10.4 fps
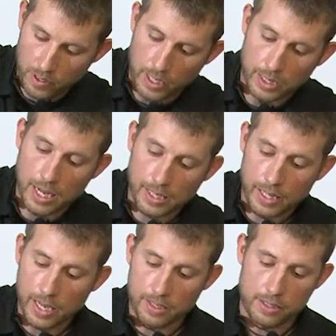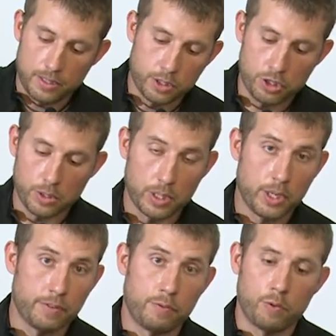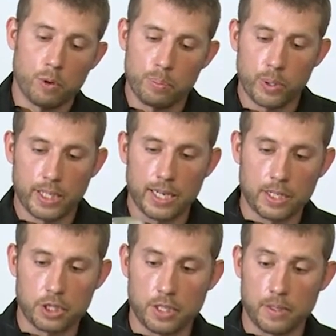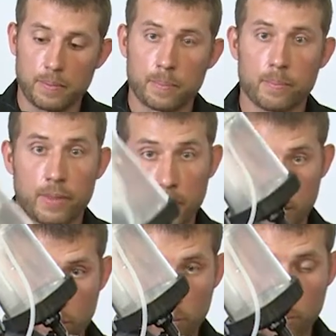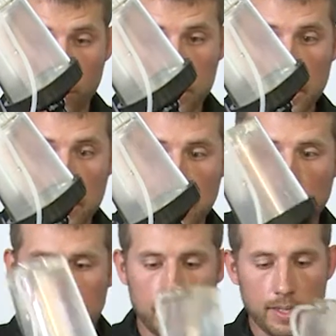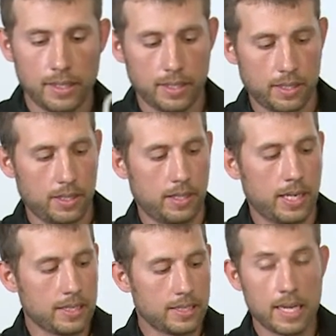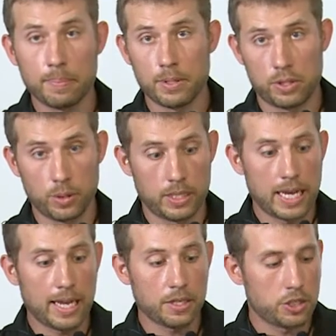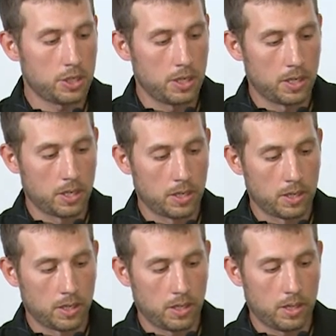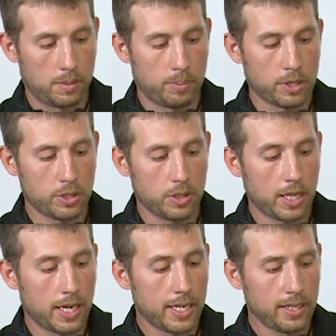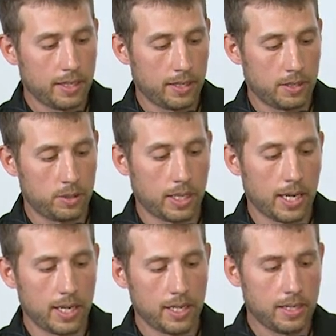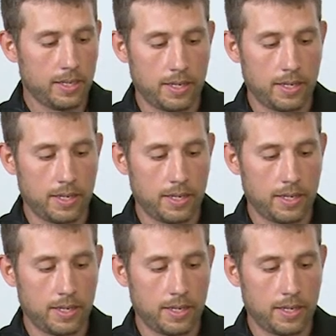and lock that to ensure that you have a 4-point connection. Once that's connected, the next step is to attach the pressure line to the gun.